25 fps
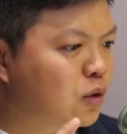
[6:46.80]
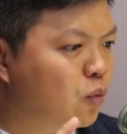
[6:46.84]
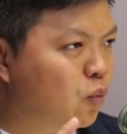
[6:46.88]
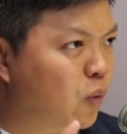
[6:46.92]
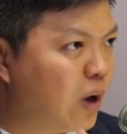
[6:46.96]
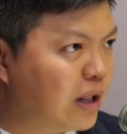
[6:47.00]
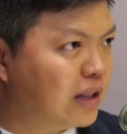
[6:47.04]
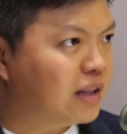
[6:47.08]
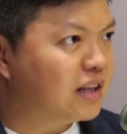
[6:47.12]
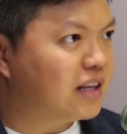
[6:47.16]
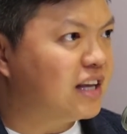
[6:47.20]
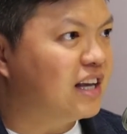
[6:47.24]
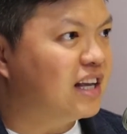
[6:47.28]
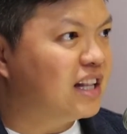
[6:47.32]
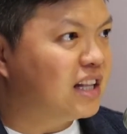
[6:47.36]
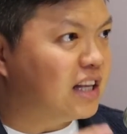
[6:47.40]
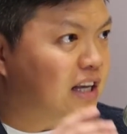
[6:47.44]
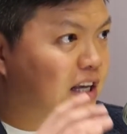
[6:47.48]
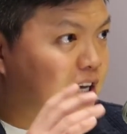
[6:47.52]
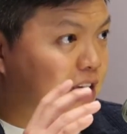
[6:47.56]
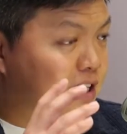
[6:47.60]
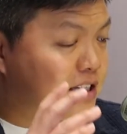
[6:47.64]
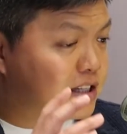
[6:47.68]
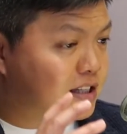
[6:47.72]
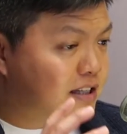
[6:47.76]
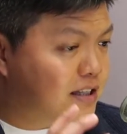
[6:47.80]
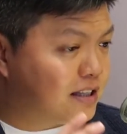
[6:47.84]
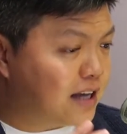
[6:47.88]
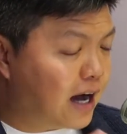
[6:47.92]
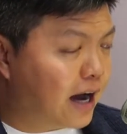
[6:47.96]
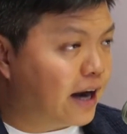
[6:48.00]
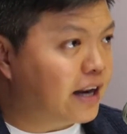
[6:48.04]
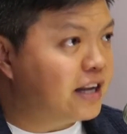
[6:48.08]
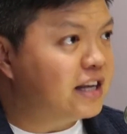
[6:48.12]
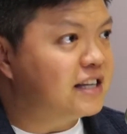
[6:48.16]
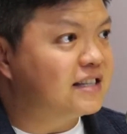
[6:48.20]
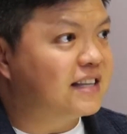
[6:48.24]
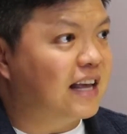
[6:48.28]
what is
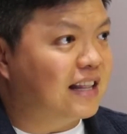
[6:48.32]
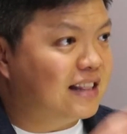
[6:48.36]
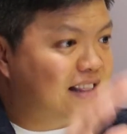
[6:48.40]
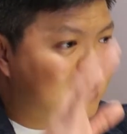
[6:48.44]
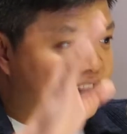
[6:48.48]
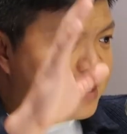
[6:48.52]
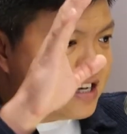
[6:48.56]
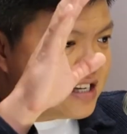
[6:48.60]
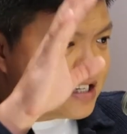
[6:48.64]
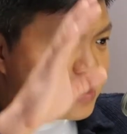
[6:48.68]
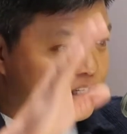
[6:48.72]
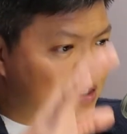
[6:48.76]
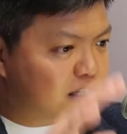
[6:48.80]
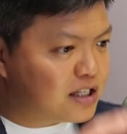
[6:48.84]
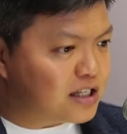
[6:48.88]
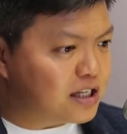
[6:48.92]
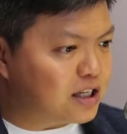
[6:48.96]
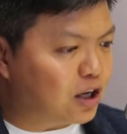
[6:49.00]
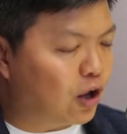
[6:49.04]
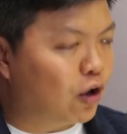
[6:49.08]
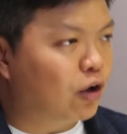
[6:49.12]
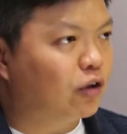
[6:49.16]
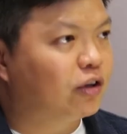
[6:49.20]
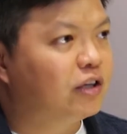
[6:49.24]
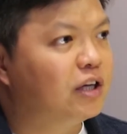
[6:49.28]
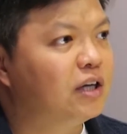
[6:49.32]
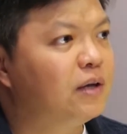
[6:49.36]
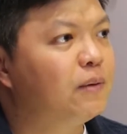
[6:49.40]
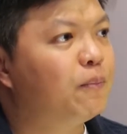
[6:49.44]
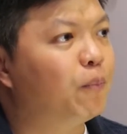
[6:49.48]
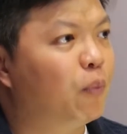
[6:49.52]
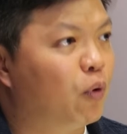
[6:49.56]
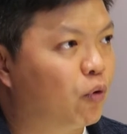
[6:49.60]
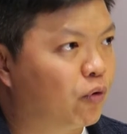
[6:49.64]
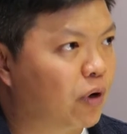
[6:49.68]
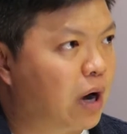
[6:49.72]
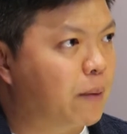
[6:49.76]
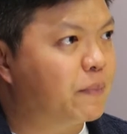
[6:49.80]
done is that this loyalty
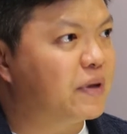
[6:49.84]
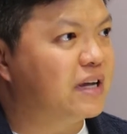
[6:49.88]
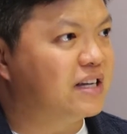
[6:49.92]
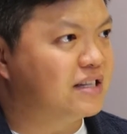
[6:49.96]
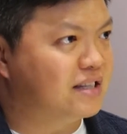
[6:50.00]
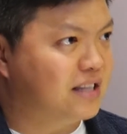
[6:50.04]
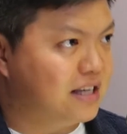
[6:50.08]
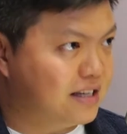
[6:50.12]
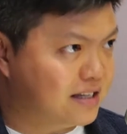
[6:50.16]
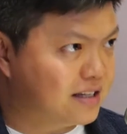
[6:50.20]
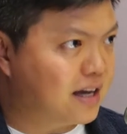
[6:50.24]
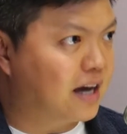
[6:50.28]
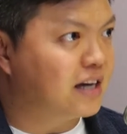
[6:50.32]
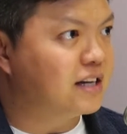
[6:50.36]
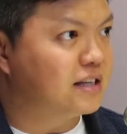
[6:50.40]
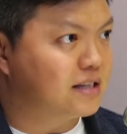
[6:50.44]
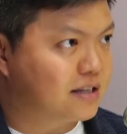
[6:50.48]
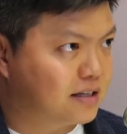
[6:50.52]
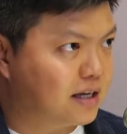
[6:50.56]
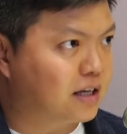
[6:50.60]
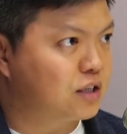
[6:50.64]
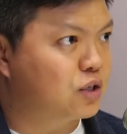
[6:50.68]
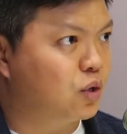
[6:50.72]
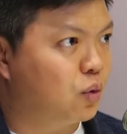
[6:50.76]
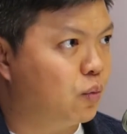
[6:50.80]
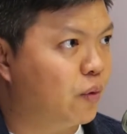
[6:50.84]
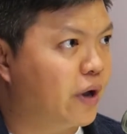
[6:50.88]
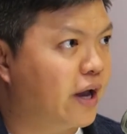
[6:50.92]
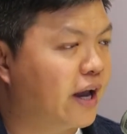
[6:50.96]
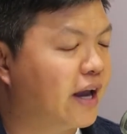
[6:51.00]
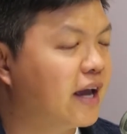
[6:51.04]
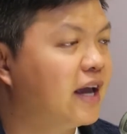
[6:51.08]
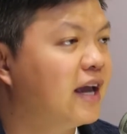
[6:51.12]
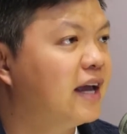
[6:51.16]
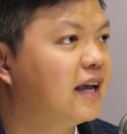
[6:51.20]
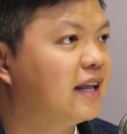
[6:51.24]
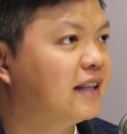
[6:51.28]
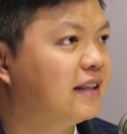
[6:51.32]
program is designed in such a
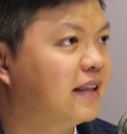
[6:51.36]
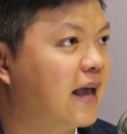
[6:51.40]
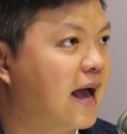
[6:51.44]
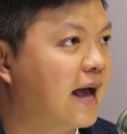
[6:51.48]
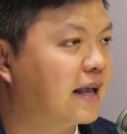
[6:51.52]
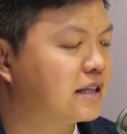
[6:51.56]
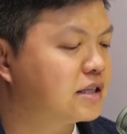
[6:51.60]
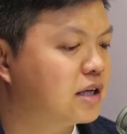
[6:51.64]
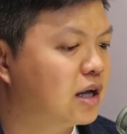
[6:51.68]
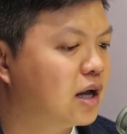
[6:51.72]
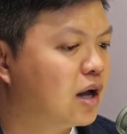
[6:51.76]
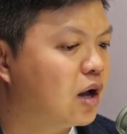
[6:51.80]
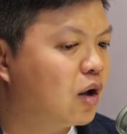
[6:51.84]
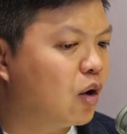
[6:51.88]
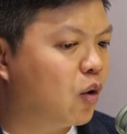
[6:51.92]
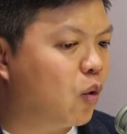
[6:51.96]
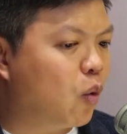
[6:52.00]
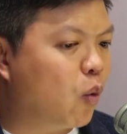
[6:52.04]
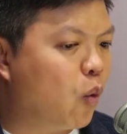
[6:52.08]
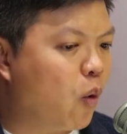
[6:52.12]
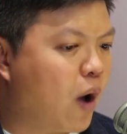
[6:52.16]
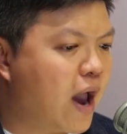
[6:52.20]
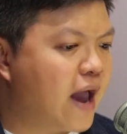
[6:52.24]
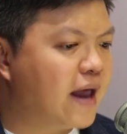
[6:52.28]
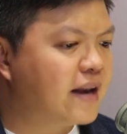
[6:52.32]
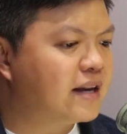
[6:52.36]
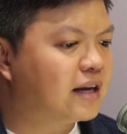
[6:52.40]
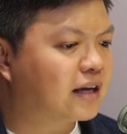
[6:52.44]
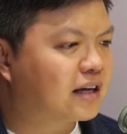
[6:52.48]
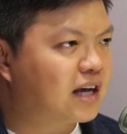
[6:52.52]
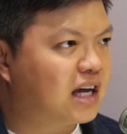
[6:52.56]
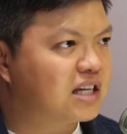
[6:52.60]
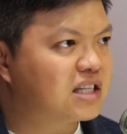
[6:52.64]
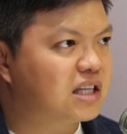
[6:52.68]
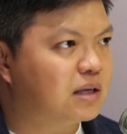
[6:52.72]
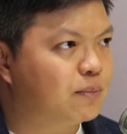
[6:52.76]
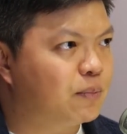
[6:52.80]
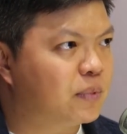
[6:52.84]
way that when the
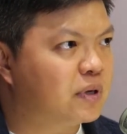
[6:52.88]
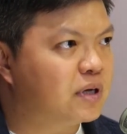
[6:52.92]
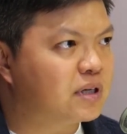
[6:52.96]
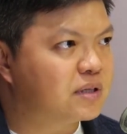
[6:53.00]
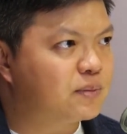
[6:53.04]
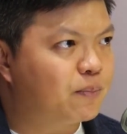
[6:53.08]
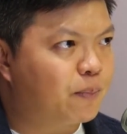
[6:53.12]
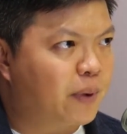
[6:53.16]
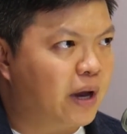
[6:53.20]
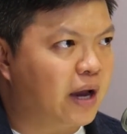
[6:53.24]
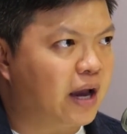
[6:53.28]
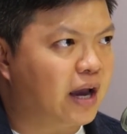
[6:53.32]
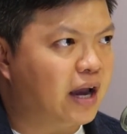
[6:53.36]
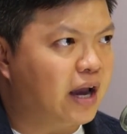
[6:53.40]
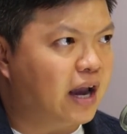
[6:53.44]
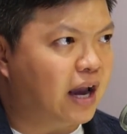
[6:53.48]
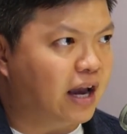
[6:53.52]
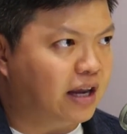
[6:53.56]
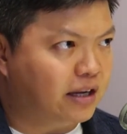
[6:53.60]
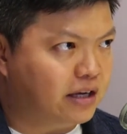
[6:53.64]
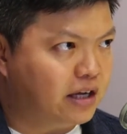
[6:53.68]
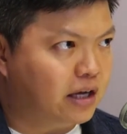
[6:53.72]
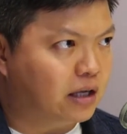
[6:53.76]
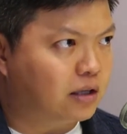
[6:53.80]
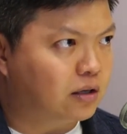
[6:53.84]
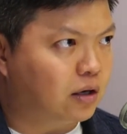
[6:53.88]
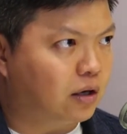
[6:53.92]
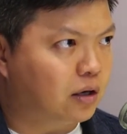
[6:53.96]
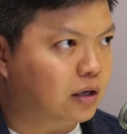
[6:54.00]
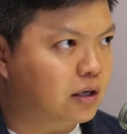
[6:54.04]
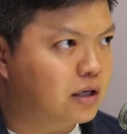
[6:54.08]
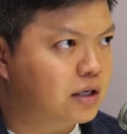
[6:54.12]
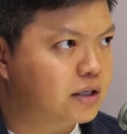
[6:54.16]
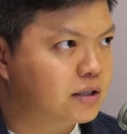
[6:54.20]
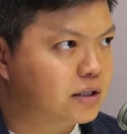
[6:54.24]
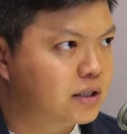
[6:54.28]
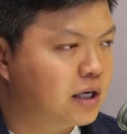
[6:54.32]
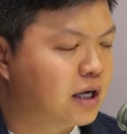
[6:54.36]
customers pay
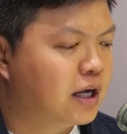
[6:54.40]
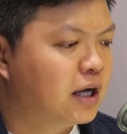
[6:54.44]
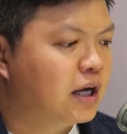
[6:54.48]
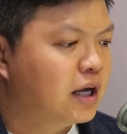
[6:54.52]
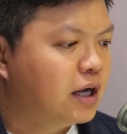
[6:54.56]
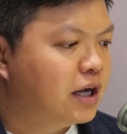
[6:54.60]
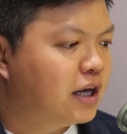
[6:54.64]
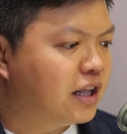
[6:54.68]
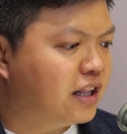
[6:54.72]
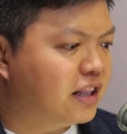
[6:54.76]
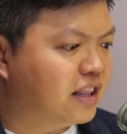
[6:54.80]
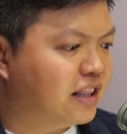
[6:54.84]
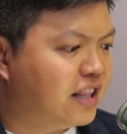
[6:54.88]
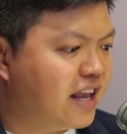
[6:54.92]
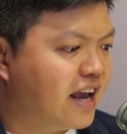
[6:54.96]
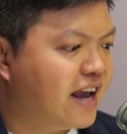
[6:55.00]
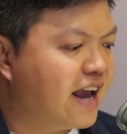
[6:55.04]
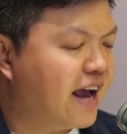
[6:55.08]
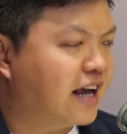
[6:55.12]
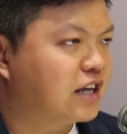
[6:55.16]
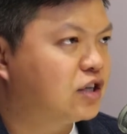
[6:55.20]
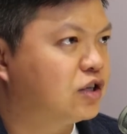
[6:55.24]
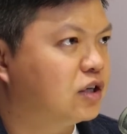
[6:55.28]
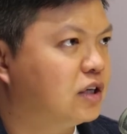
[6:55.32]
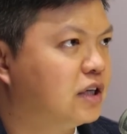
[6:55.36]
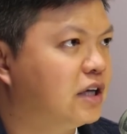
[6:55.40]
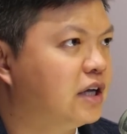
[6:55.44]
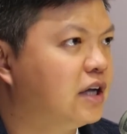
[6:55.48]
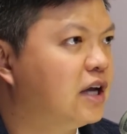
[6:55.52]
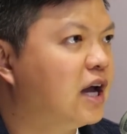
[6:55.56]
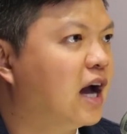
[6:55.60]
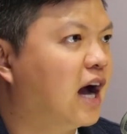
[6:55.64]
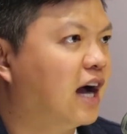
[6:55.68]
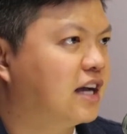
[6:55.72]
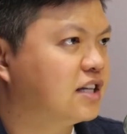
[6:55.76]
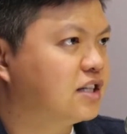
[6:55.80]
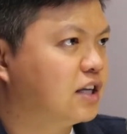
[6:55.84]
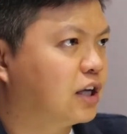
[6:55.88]
$88, they actually
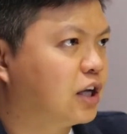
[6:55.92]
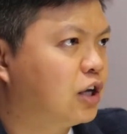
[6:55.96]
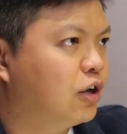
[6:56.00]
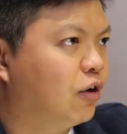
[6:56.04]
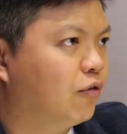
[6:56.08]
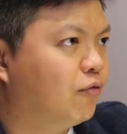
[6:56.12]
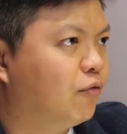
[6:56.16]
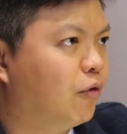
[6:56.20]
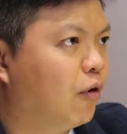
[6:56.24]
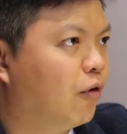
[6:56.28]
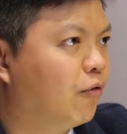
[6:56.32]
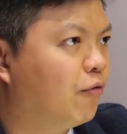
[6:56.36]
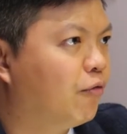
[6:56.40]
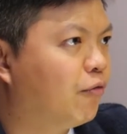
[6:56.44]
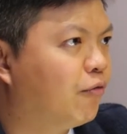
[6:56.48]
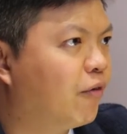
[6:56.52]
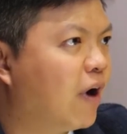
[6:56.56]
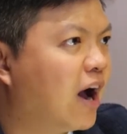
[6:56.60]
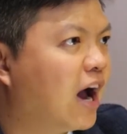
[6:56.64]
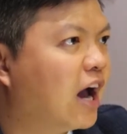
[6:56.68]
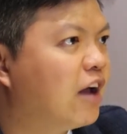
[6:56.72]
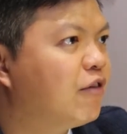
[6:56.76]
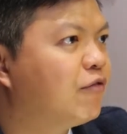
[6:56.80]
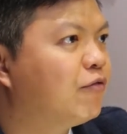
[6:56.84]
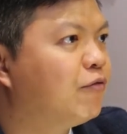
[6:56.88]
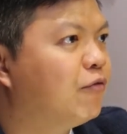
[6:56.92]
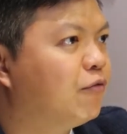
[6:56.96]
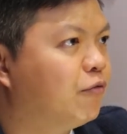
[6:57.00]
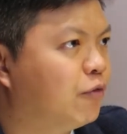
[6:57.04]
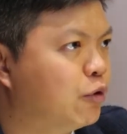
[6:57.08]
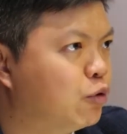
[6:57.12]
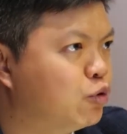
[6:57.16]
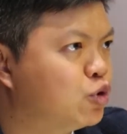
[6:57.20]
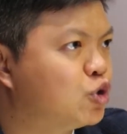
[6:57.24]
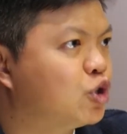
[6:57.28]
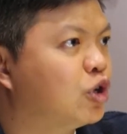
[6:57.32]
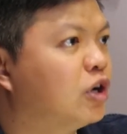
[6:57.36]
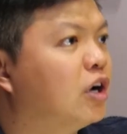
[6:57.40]
are secured for 5
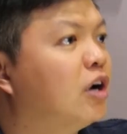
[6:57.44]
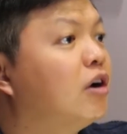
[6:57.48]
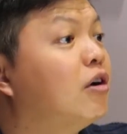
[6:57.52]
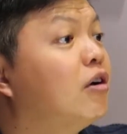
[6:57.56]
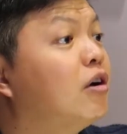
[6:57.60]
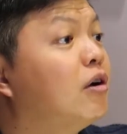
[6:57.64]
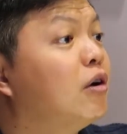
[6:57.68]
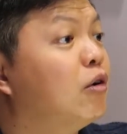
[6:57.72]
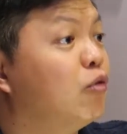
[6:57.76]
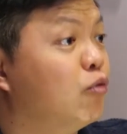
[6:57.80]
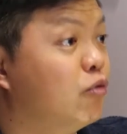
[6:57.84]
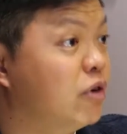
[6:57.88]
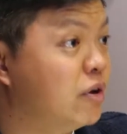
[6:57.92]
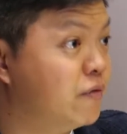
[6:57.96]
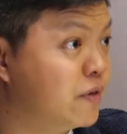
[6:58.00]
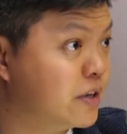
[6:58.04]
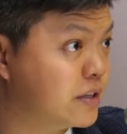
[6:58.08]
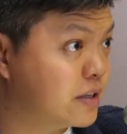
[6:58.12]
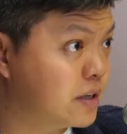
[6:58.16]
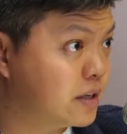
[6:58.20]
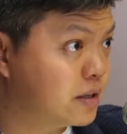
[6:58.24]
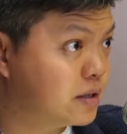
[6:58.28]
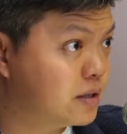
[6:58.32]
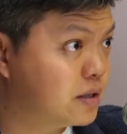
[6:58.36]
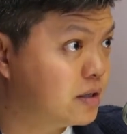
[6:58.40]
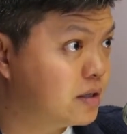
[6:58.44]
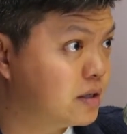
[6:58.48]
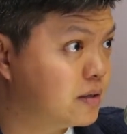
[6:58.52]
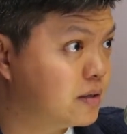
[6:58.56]
future revisits.